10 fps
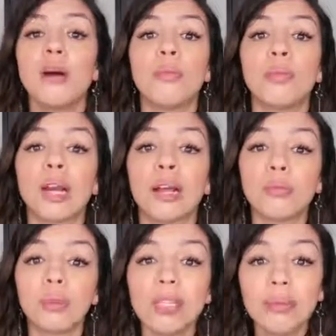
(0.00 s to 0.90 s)
But what I
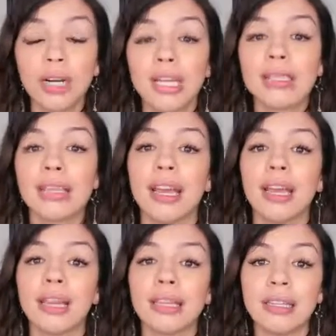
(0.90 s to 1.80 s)
really want to say is